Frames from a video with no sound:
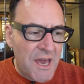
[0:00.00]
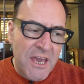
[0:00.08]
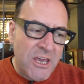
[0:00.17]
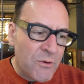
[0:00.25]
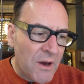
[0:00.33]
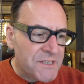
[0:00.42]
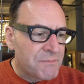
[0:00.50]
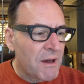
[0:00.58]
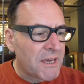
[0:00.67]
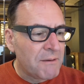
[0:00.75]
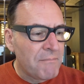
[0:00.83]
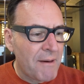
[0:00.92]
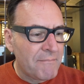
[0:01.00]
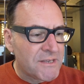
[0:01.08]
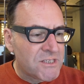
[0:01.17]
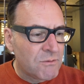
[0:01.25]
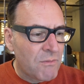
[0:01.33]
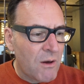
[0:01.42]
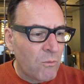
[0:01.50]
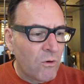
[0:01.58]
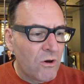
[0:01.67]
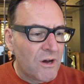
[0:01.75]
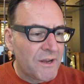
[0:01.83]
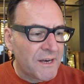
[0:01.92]
He who has my commandments and my
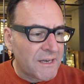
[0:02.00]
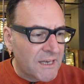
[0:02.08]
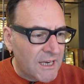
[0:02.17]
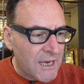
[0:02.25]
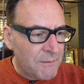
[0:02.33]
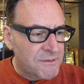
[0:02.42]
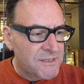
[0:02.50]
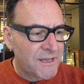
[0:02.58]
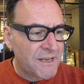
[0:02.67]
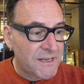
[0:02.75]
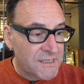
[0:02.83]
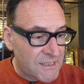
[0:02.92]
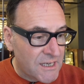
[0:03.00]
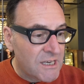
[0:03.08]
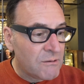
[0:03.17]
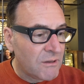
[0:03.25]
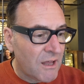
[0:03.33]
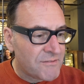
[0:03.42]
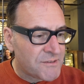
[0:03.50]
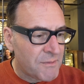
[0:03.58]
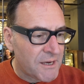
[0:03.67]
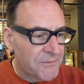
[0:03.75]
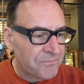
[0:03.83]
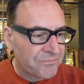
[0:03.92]
word and keeps it, it is he who loves
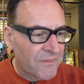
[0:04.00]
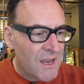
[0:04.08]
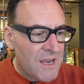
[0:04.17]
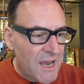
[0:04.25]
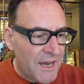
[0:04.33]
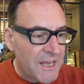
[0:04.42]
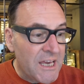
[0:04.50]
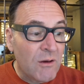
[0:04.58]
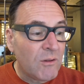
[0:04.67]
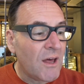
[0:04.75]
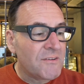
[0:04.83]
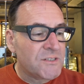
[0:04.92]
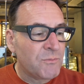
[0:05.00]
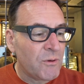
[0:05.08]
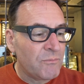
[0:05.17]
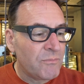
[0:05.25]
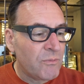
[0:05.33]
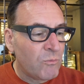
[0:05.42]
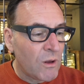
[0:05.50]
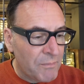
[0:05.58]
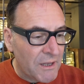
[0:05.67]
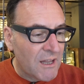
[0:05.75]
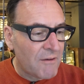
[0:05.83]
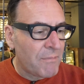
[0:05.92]
me. And he who loves me will
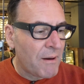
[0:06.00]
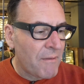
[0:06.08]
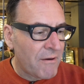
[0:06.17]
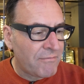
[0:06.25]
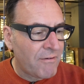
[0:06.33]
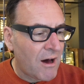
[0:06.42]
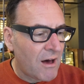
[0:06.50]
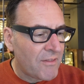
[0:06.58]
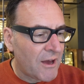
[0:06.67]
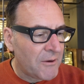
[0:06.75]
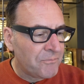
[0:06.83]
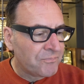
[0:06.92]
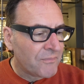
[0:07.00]
be loved by my Father.